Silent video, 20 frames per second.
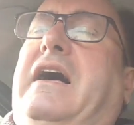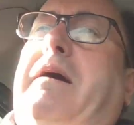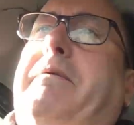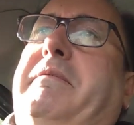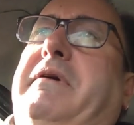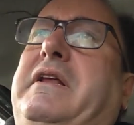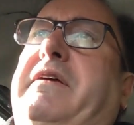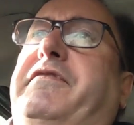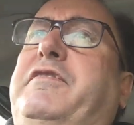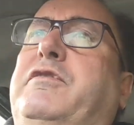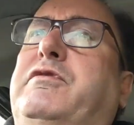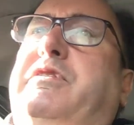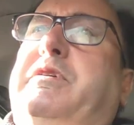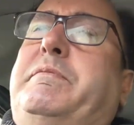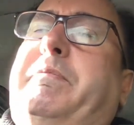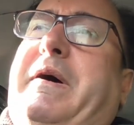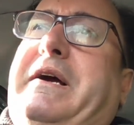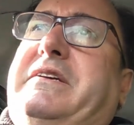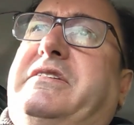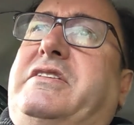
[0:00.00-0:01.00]
I mean, if you
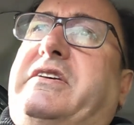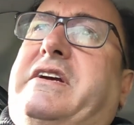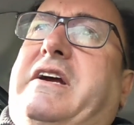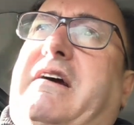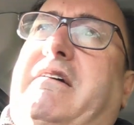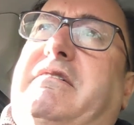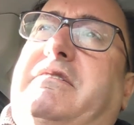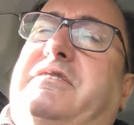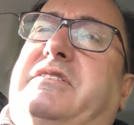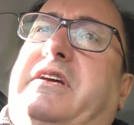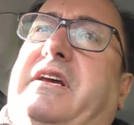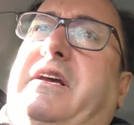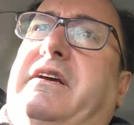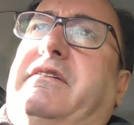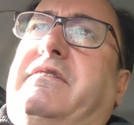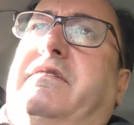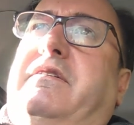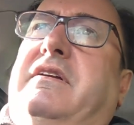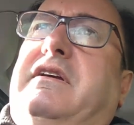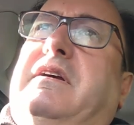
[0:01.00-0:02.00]
debase the currency
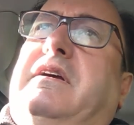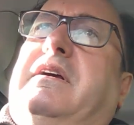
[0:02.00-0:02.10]
and